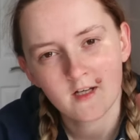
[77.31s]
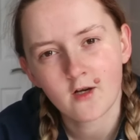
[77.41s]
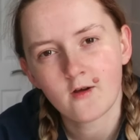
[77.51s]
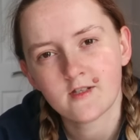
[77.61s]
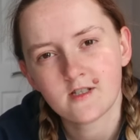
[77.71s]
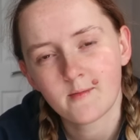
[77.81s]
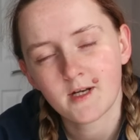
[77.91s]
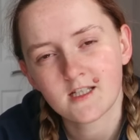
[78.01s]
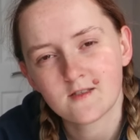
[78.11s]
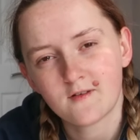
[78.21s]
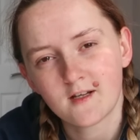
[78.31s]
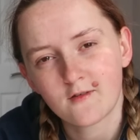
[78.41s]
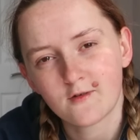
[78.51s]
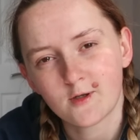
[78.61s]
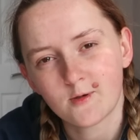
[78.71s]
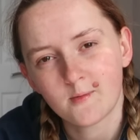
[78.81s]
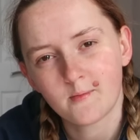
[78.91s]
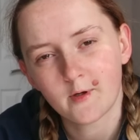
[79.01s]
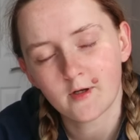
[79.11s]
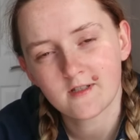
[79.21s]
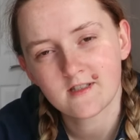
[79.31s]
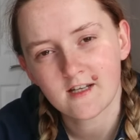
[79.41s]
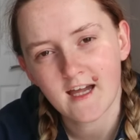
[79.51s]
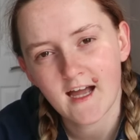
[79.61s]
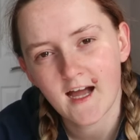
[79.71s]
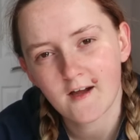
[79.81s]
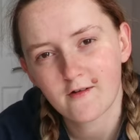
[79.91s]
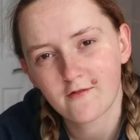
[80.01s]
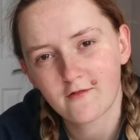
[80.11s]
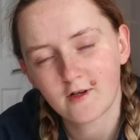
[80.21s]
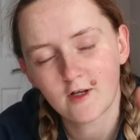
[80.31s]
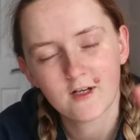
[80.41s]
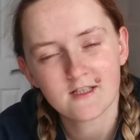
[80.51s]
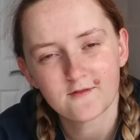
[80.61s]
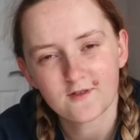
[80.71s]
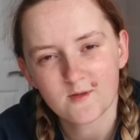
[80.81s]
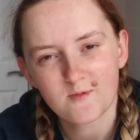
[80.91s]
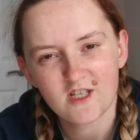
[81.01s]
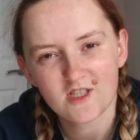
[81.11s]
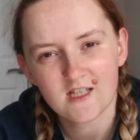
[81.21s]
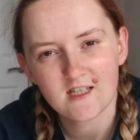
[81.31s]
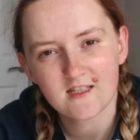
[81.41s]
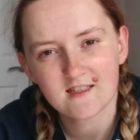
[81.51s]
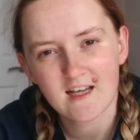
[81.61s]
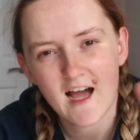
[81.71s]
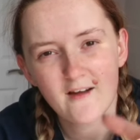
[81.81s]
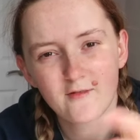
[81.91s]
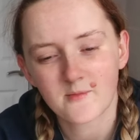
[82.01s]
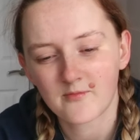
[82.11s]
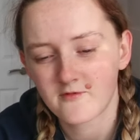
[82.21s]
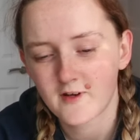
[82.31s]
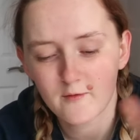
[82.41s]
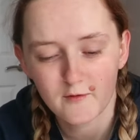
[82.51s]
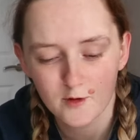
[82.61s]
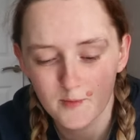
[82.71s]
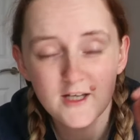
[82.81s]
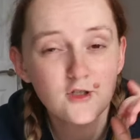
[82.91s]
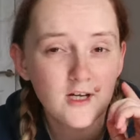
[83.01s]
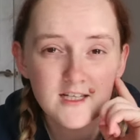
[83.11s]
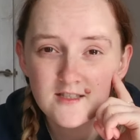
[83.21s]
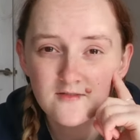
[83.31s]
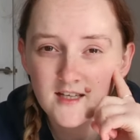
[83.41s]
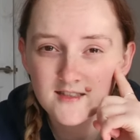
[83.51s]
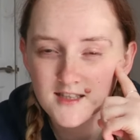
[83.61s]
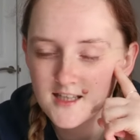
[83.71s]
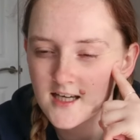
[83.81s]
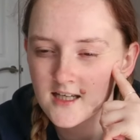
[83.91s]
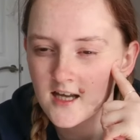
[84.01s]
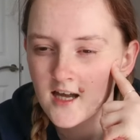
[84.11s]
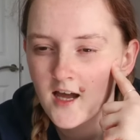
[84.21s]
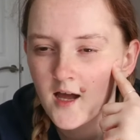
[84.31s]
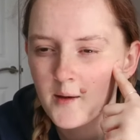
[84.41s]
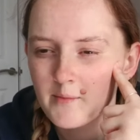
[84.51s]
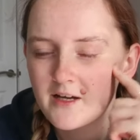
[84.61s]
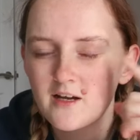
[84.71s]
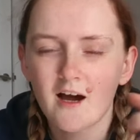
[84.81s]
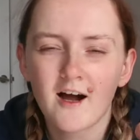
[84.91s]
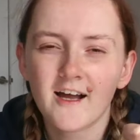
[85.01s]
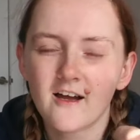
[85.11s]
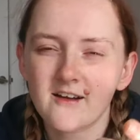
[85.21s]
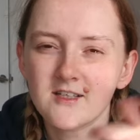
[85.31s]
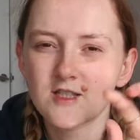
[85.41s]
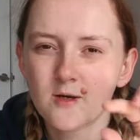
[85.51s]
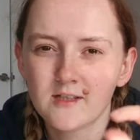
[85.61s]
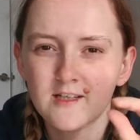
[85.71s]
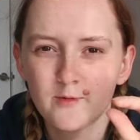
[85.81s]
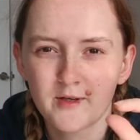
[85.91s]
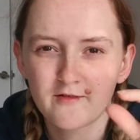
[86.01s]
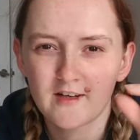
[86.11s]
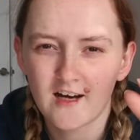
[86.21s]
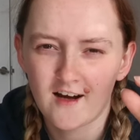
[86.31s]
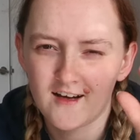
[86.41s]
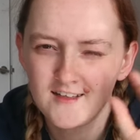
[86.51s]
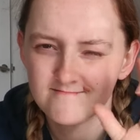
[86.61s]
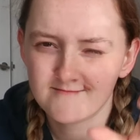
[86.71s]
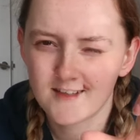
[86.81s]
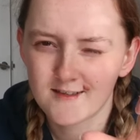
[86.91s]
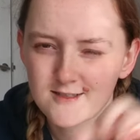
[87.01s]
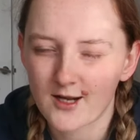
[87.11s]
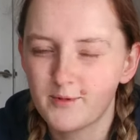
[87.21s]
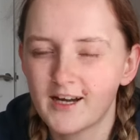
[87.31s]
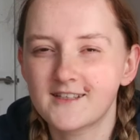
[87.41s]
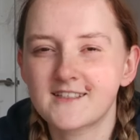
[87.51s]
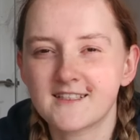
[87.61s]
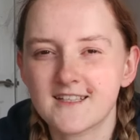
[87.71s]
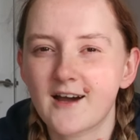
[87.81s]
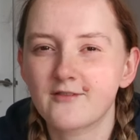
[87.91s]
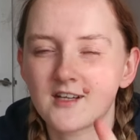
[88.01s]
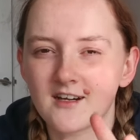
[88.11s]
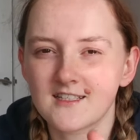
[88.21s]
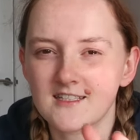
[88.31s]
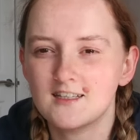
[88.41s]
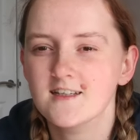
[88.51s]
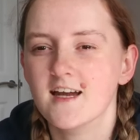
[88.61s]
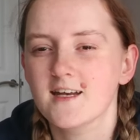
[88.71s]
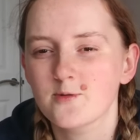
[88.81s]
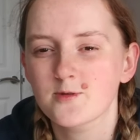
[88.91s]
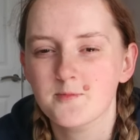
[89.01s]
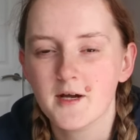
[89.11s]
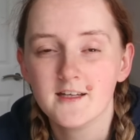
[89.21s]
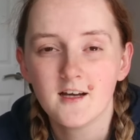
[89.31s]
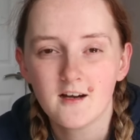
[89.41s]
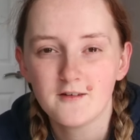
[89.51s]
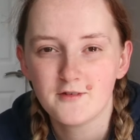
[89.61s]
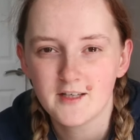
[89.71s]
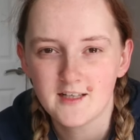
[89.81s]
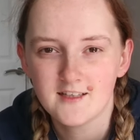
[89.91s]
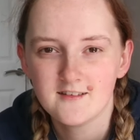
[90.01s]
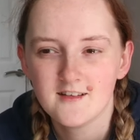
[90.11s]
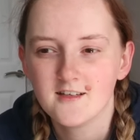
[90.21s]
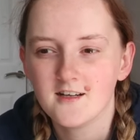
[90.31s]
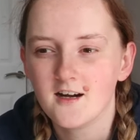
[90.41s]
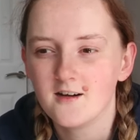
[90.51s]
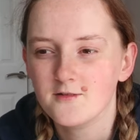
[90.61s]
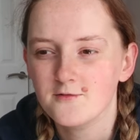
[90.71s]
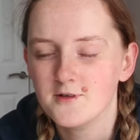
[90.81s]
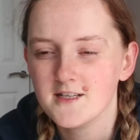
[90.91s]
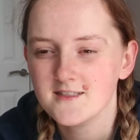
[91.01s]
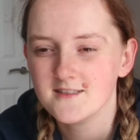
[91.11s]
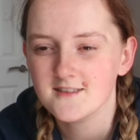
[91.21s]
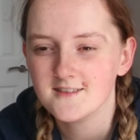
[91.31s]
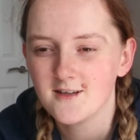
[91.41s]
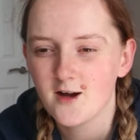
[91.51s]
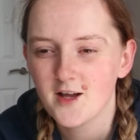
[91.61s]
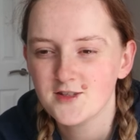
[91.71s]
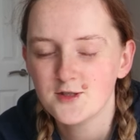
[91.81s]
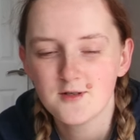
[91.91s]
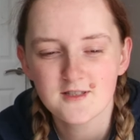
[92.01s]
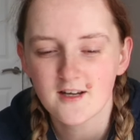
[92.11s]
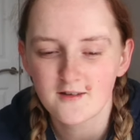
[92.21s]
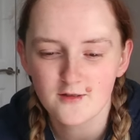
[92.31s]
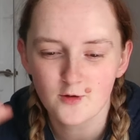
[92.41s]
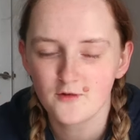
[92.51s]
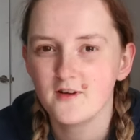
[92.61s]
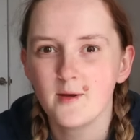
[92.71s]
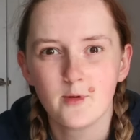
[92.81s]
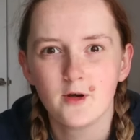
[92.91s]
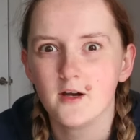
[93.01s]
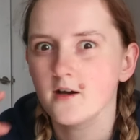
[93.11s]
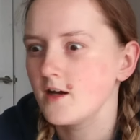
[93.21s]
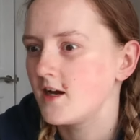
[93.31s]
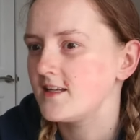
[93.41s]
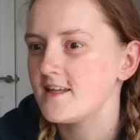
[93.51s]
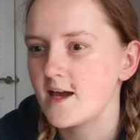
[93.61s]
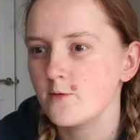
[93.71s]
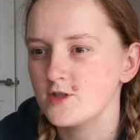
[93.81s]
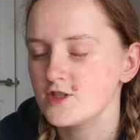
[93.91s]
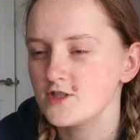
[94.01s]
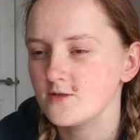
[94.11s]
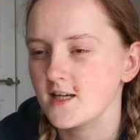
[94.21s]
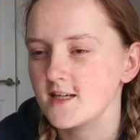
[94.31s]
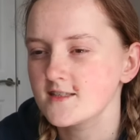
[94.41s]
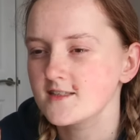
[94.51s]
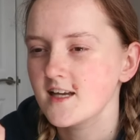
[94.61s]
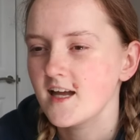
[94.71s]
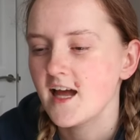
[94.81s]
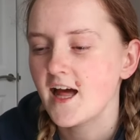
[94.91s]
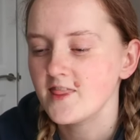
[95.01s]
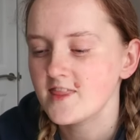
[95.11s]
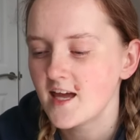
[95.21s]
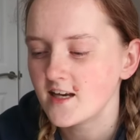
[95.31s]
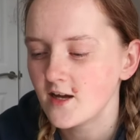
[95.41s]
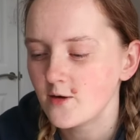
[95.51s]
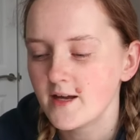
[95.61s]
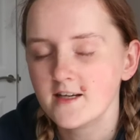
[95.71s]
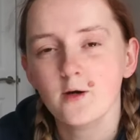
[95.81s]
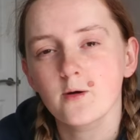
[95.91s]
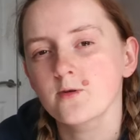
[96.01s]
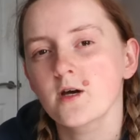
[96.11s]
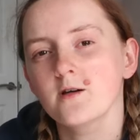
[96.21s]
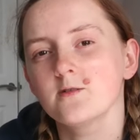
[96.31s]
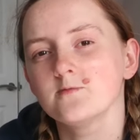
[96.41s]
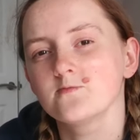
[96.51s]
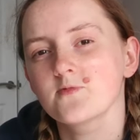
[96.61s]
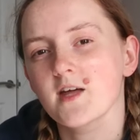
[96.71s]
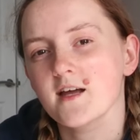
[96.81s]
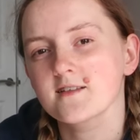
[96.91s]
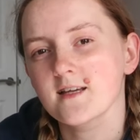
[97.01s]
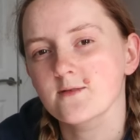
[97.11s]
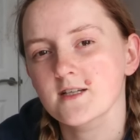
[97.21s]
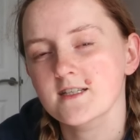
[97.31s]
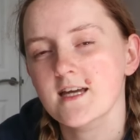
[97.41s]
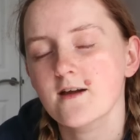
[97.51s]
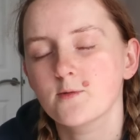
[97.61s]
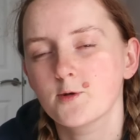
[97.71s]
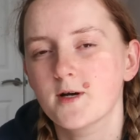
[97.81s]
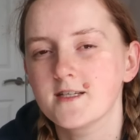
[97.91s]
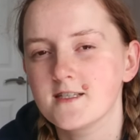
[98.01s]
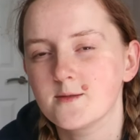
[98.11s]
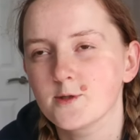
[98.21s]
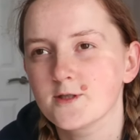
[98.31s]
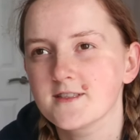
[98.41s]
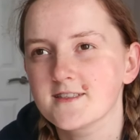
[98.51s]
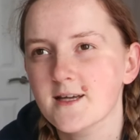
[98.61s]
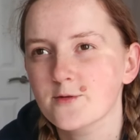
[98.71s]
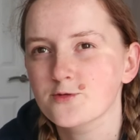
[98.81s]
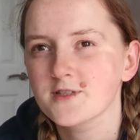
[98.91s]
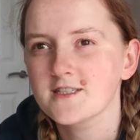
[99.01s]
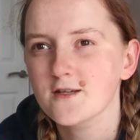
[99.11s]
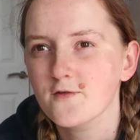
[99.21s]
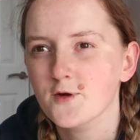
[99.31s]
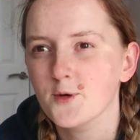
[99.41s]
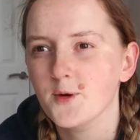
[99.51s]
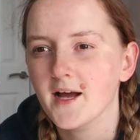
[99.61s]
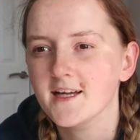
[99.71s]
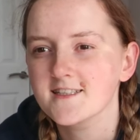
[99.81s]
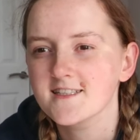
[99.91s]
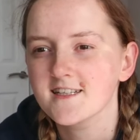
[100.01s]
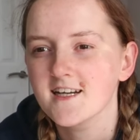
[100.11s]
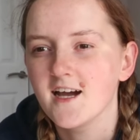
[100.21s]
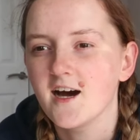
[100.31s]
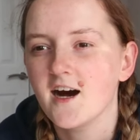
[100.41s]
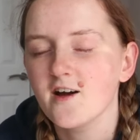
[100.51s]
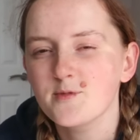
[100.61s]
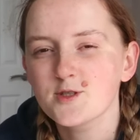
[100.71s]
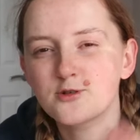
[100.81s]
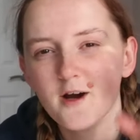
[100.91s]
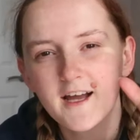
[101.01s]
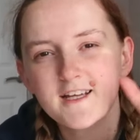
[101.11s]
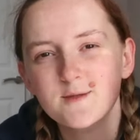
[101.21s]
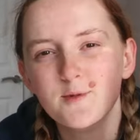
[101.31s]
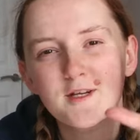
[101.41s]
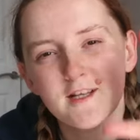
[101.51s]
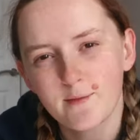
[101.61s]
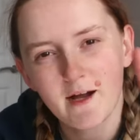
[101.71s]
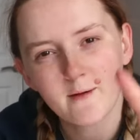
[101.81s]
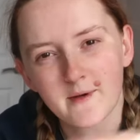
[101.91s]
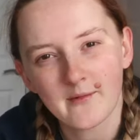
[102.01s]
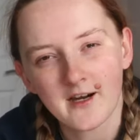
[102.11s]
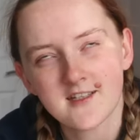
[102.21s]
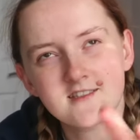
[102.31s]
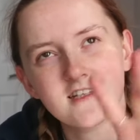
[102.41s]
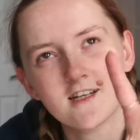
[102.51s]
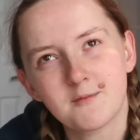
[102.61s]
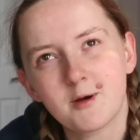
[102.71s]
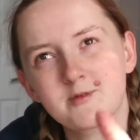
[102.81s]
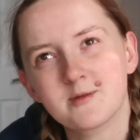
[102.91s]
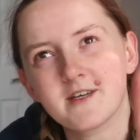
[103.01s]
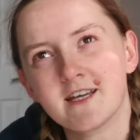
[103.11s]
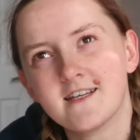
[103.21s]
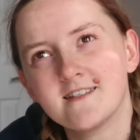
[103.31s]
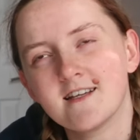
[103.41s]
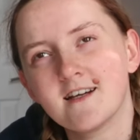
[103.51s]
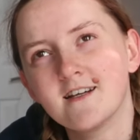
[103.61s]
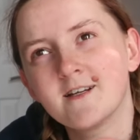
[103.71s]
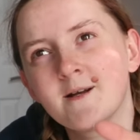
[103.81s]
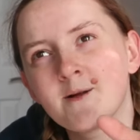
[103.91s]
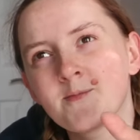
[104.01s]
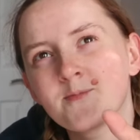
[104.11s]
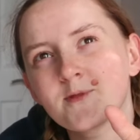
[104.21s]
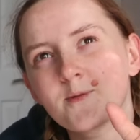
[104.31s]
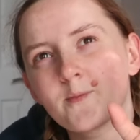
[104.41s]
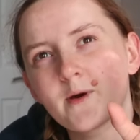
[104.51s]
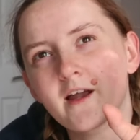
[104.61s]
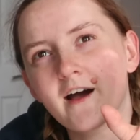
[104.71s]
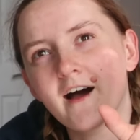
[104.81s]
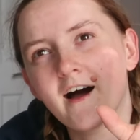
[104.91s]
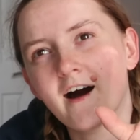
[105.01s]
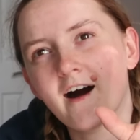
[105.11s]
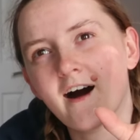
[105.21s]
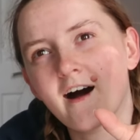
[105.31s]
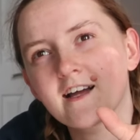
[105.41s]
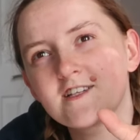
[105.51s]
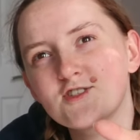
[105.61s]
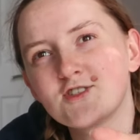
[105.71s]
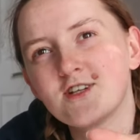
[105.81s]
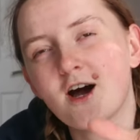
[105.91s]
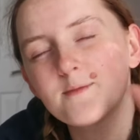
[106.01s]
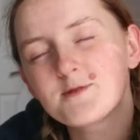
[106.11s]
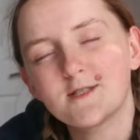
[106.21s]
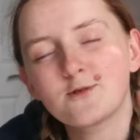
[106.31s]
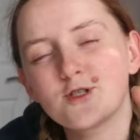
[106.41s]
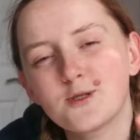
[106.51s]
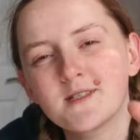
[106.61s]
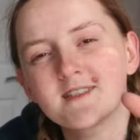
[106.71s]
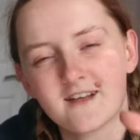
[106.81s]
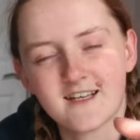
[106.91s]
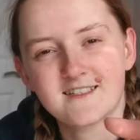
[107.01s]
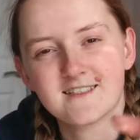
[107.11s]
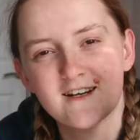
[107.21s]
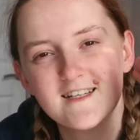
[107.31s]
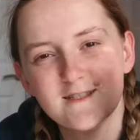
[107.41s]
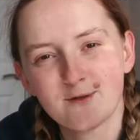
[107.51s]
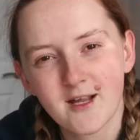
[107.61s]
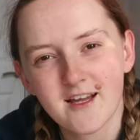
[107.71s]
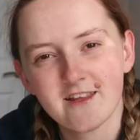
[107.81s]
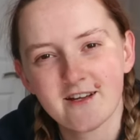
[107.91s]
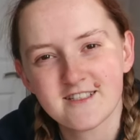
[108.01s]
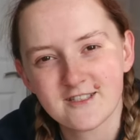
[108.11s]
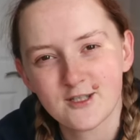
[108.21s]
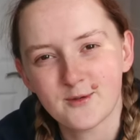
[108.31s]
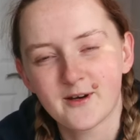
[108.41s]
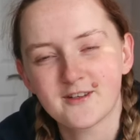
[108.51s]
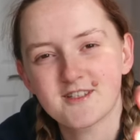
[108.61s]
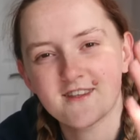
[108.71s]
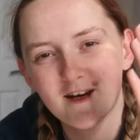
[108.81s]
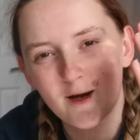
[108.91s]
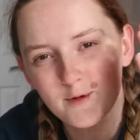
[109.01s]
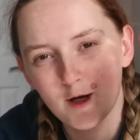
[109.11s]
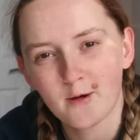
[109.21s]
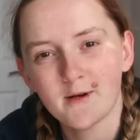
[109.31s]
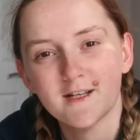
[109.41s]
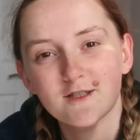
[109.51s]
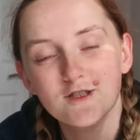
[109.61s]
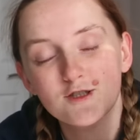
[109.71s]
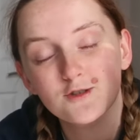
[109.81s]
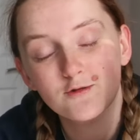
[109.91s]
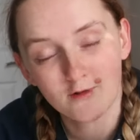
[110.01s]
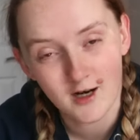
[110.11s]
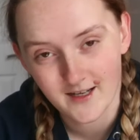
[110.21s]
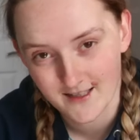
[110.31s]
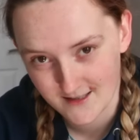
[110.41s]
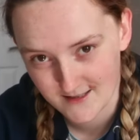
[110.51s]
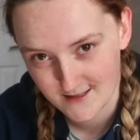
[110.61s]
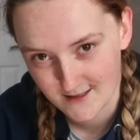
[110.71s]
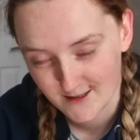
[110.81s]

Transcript: A lot of the time I like to flick through books that I have, look at different species, have a flip through Pinterest if that's a thing, but I kind of told a little bit of a lie last time. I did have an idea and it was my gut feeling, the gut reason. As soon as I thought flipbook, yeah, we should do this, and then I went, oh no, that sounds like a terrible idea because it sounds really difficult, and I've been trying to put it in the back of my mind and come up with something easier, but I'm, I'm still too excited. I still like the idea too much that I'm going to try it.